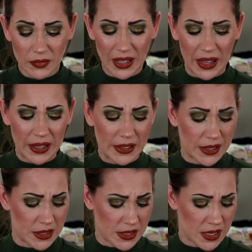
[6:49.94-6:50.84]

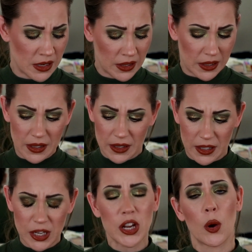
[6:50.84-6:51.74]
And,
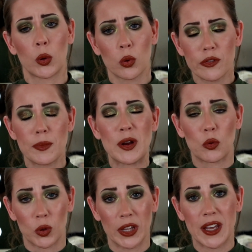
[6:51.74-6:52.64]
you know, in order for me to
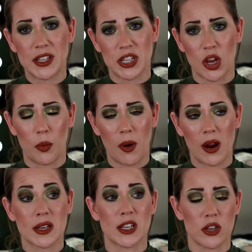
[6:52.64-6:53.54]
really get to know
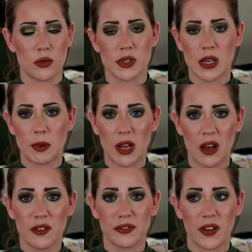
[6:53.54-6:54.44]
products and use them
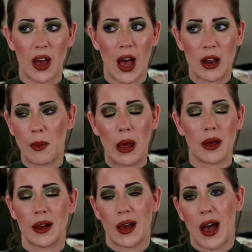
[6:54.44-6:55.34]
enough,
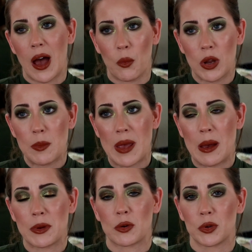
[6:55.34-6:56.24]
I want to be
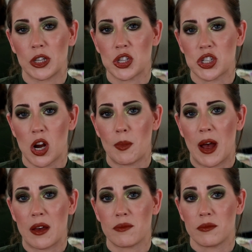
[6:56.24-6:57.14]
able to really share
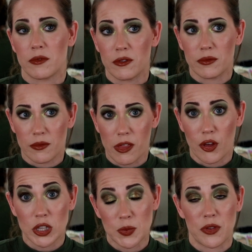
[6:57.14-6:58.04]
my
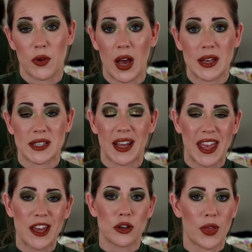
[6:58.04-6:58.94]
thoughts with you guys, and I
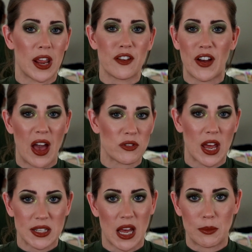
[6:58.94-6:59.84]
can't do that if I haven't
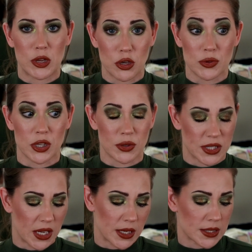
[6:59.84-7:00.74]
had time to use those
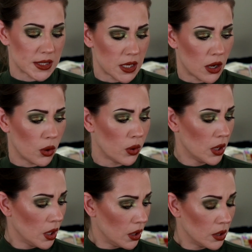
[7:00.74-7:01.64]
things. So
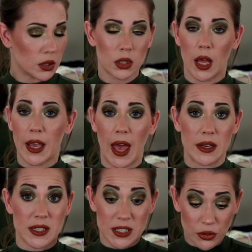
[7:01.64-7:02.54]

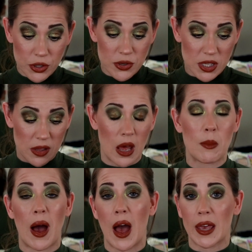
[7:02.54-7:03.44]
again, still using them.
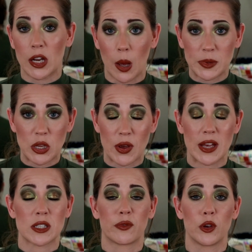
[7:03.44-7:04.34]
I can update you
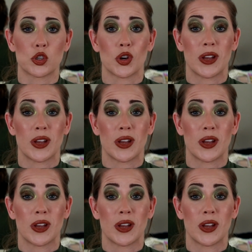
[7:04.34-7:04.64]
guys in the future